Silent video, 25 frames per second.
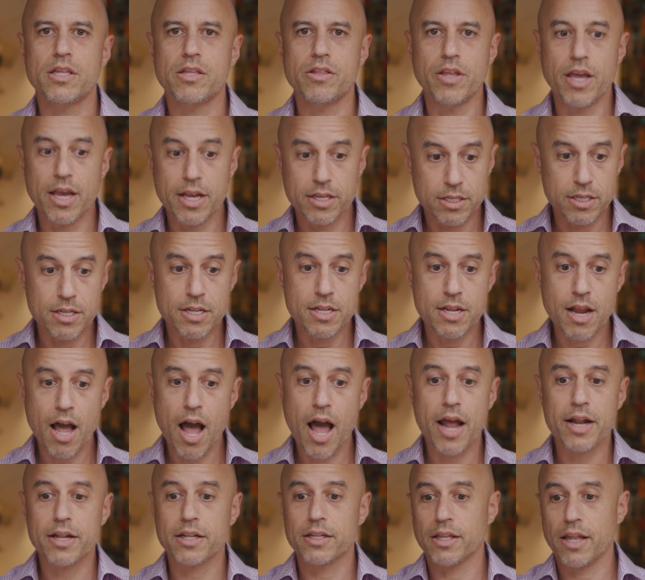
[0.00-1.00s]
it's
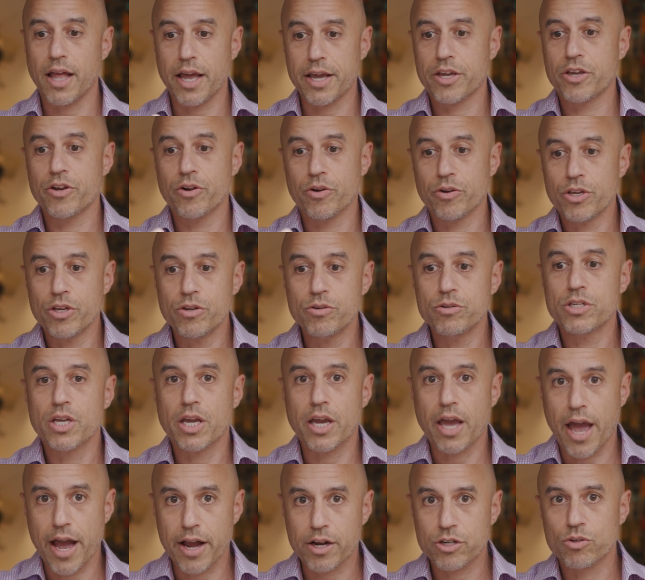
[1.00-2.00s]
not like you're
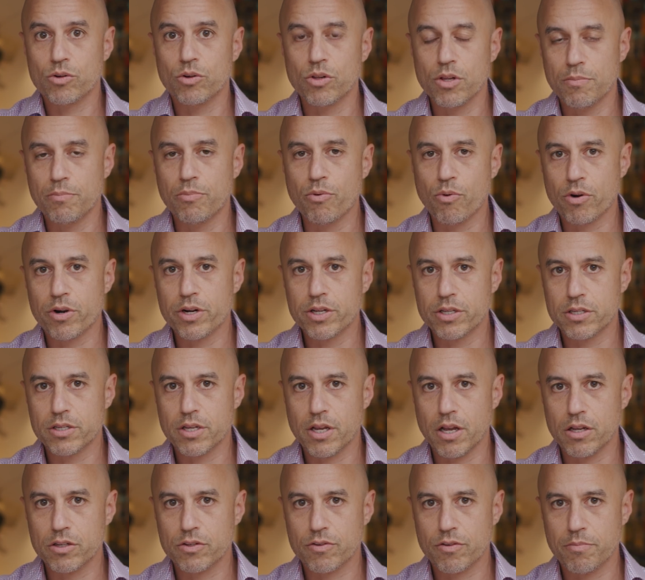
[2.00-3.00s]
using actual aborted
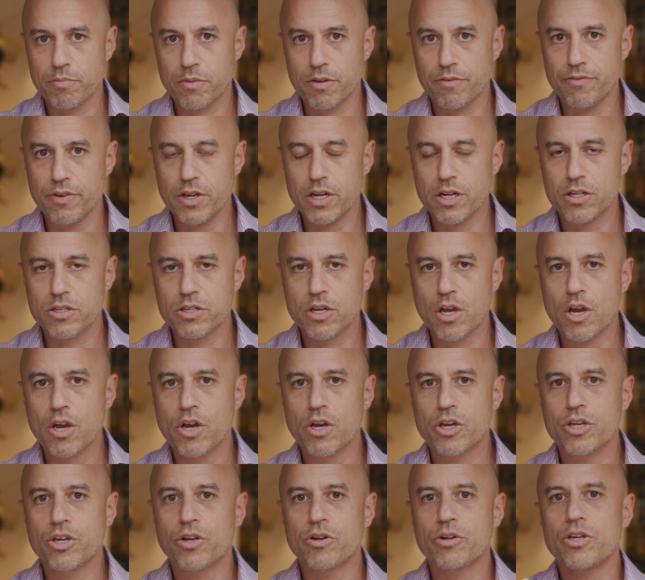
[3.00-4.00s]
cells from the fetus.
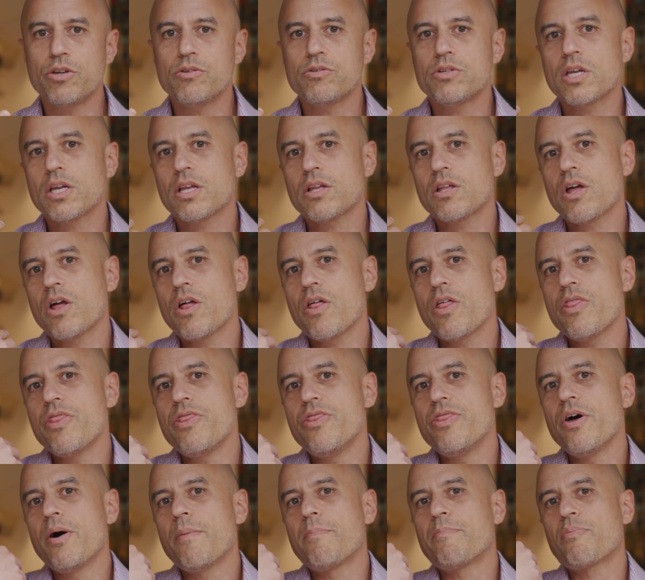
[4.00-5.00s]
You're using
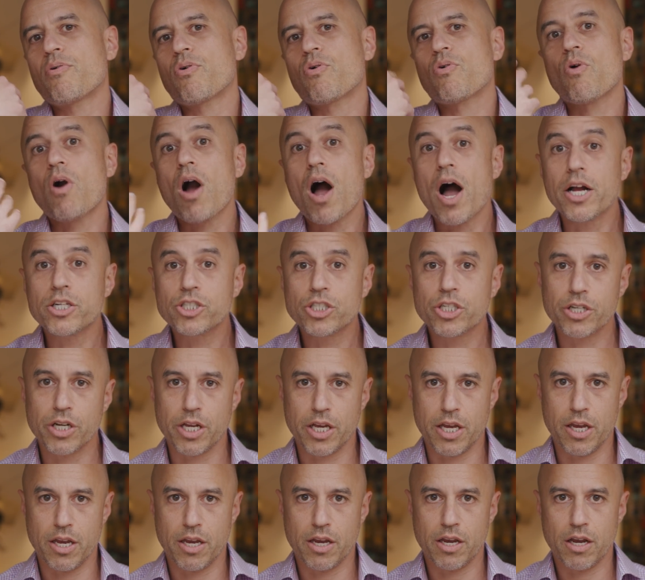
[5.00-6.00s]
the
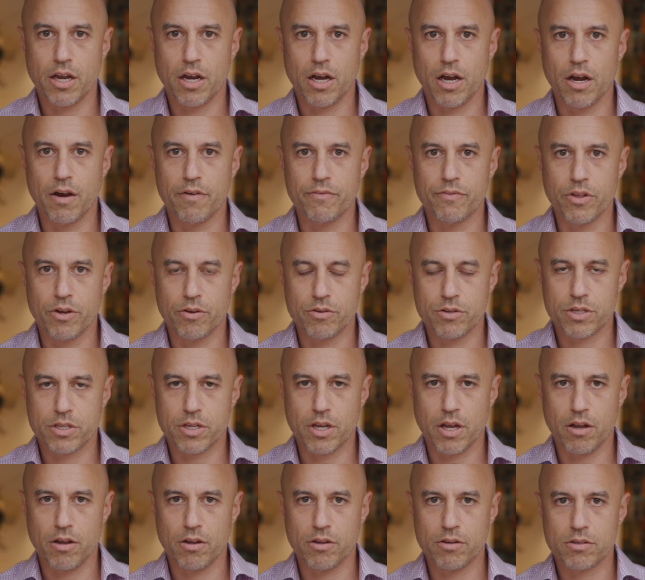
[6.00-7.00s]
progeny of those
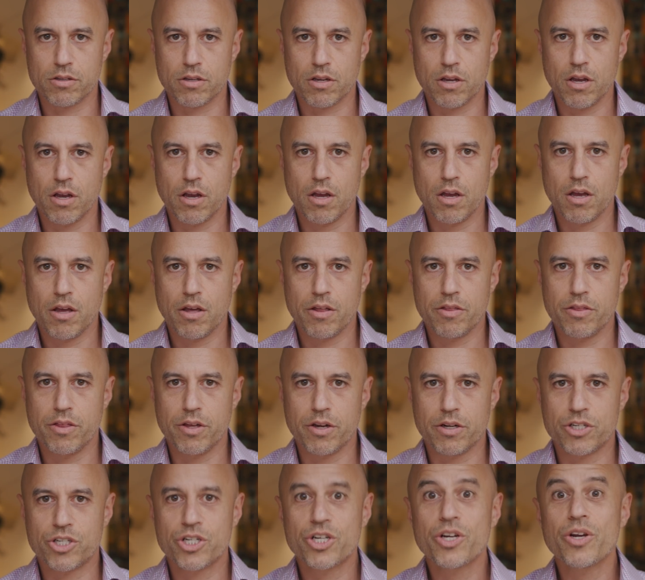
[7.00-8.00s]
cells,
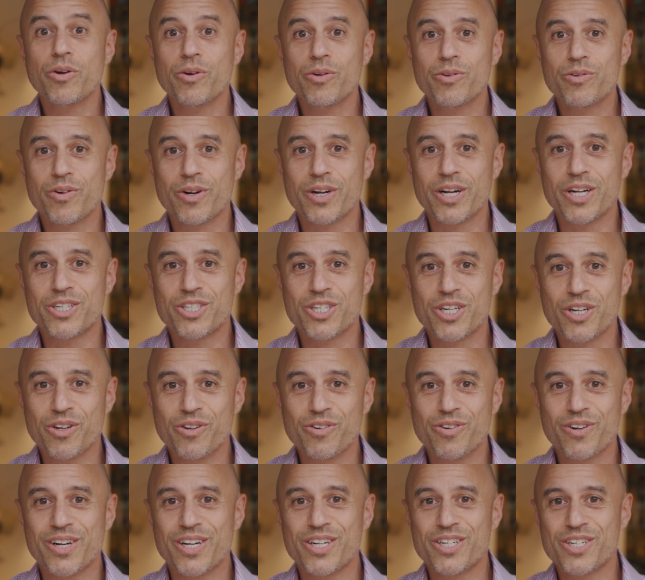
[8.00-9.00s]
the children and
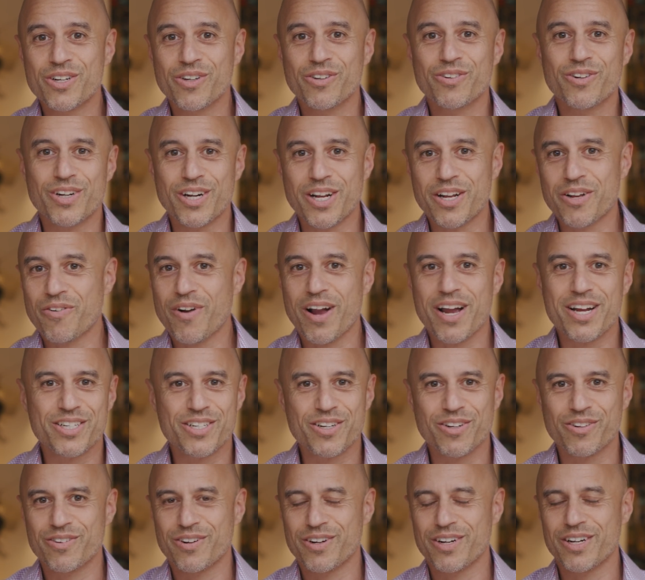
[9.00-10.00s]
children and children and
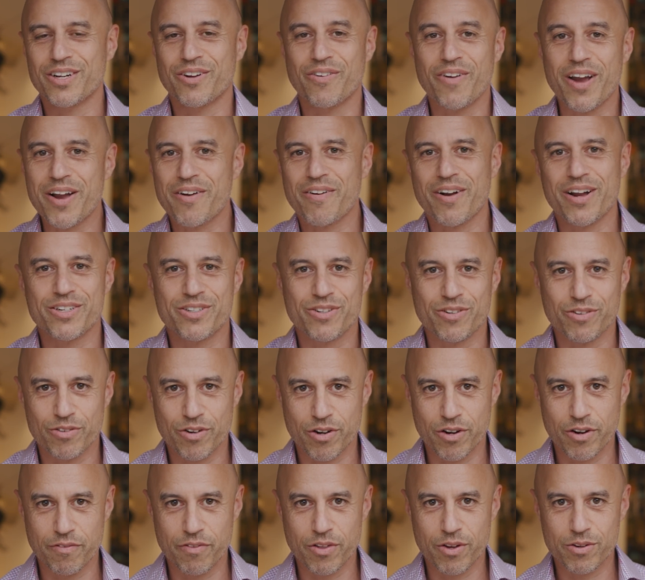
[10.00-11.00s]
grandchildren and great
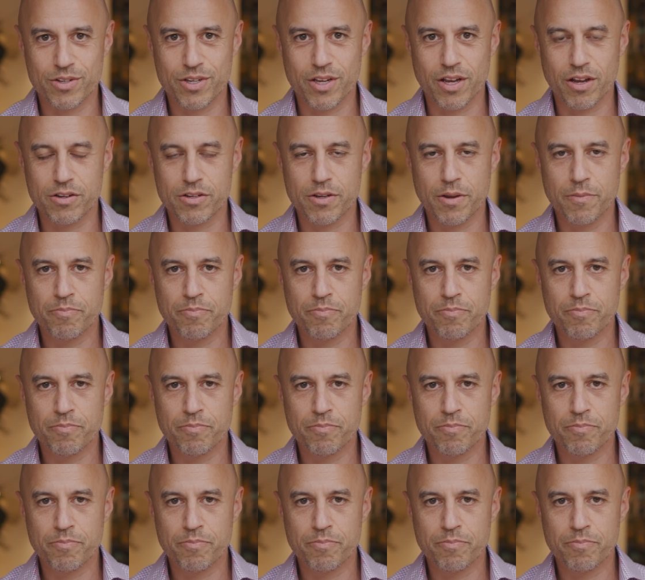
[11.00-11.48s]
grandchildren of those cells.